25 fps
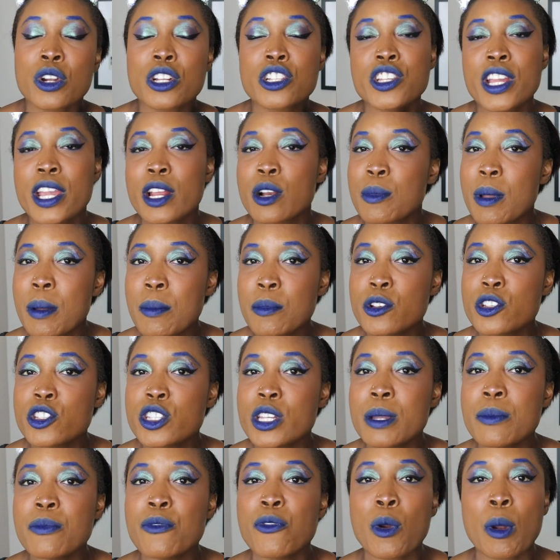or channel
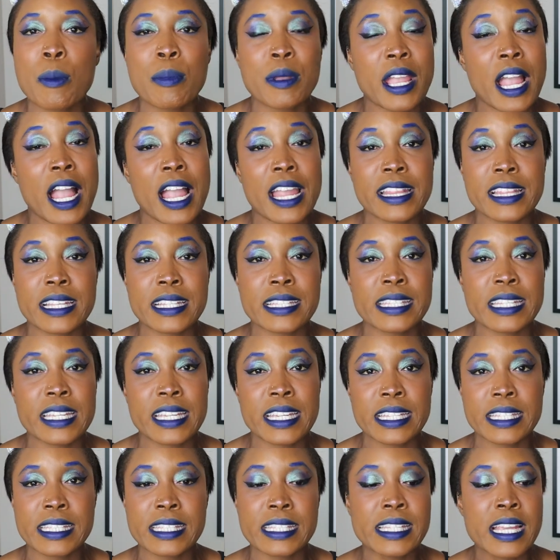membership for behind the
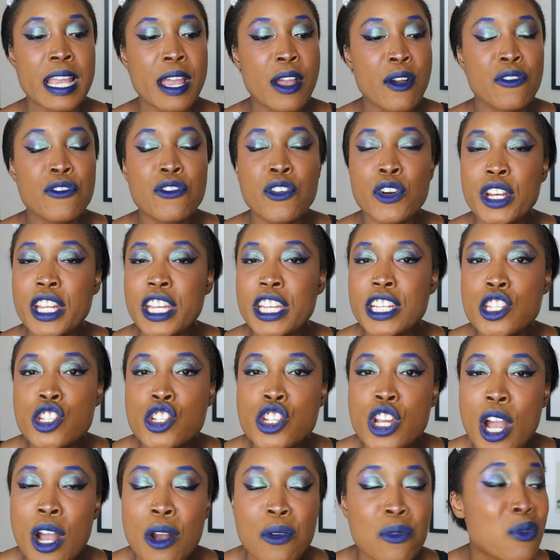scenes
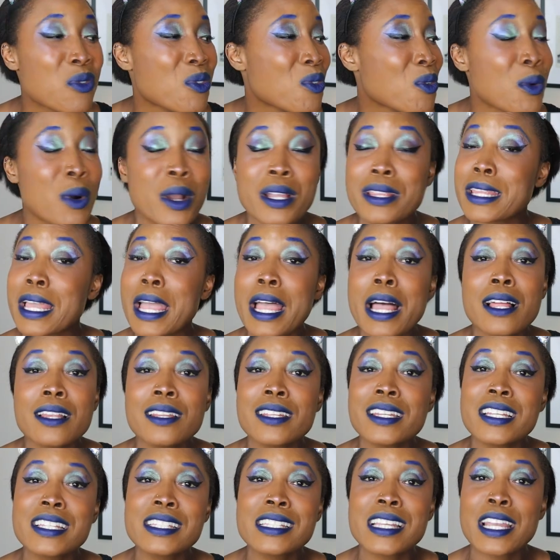footage of what the
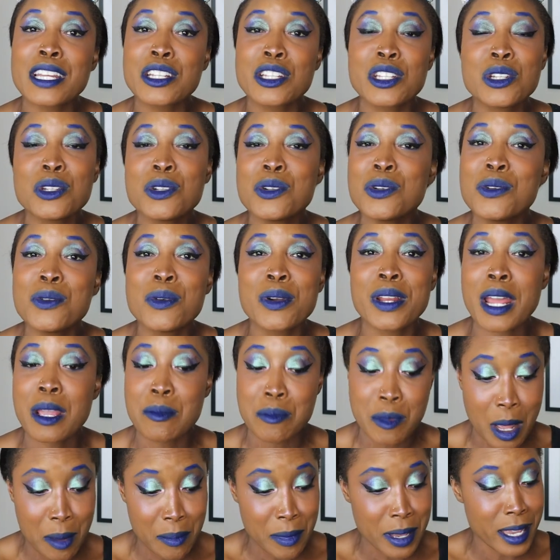hell it is I do when
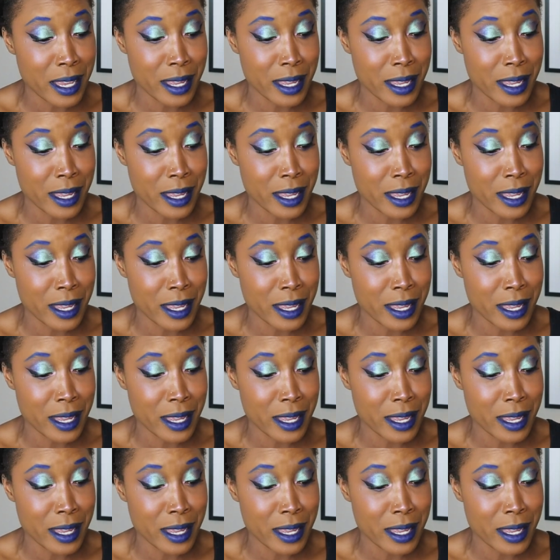I'm not